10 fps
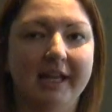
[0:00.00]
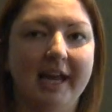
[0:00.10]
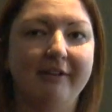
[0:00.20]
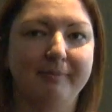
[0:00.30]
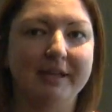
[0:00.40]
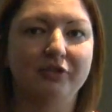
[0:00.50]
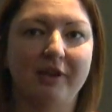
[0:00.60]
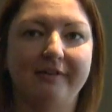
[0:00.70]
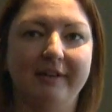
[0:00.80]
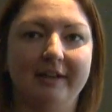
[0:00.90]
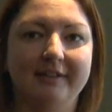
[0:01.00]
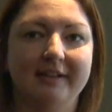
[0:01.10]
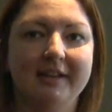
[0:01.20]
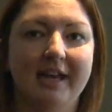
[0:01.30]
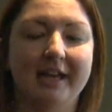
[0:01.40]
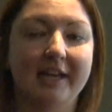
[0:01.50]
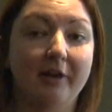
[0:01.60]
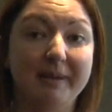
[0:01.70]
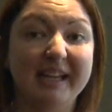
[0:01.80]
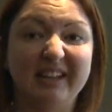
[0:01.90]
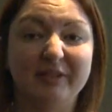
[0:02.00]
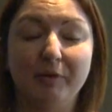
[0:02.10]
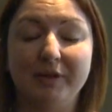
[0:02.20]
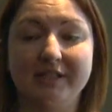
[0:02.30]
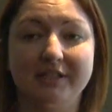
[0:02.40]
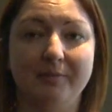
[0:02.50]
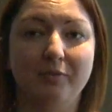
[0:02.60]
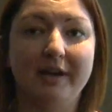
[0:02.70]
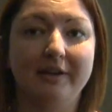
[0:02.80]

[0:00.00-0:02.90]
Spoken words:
they have been trafficked and they are being exploited somewhere